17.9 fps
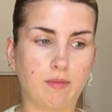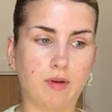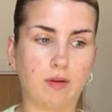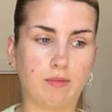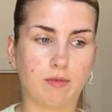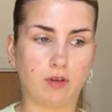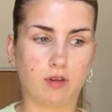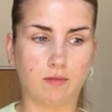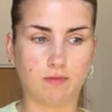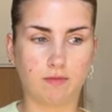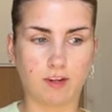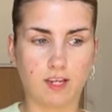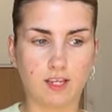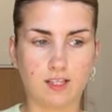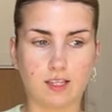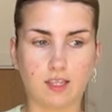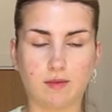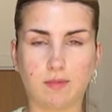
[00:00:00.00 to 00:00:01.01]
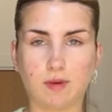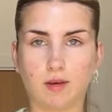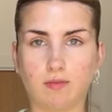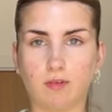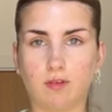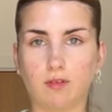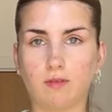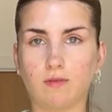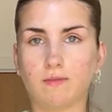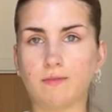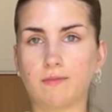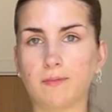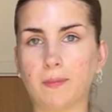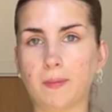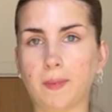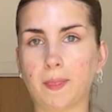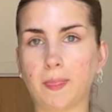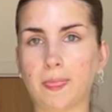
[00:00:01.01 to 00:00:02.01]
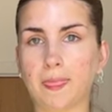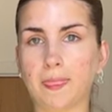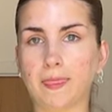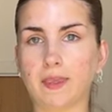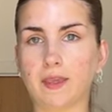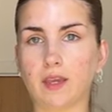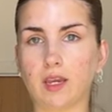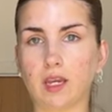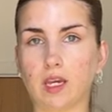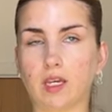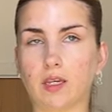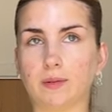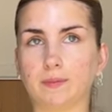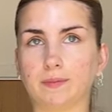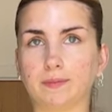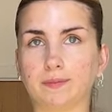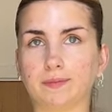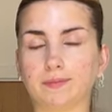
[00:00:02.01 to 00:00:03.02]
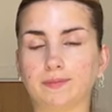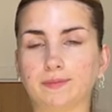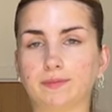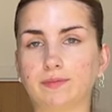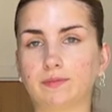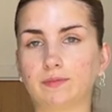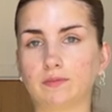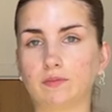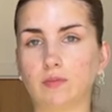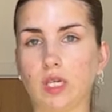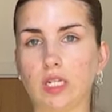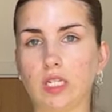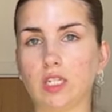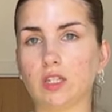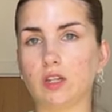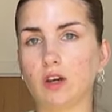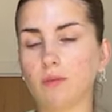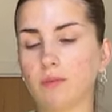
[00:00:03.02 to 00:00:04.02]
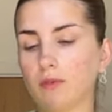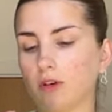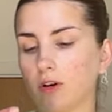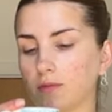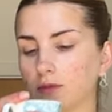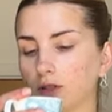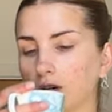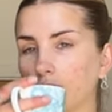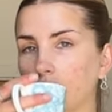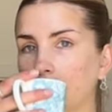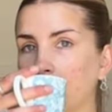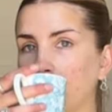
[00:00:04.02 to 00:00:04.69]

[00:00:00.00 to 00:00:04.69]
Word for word: purple capris and the purple um, brandy top, crop top.